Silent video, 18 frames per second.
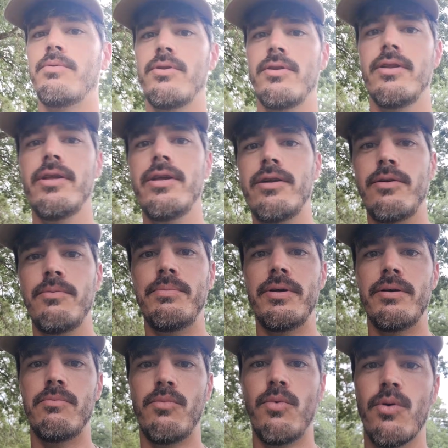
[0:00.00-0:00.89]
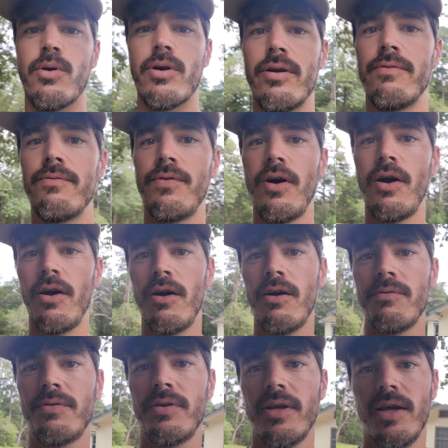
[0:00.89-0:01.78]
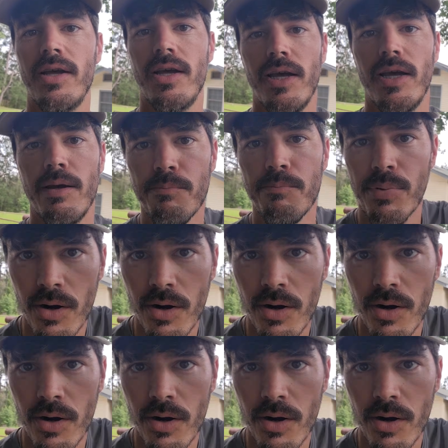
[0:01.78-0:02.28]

a little bit more involved and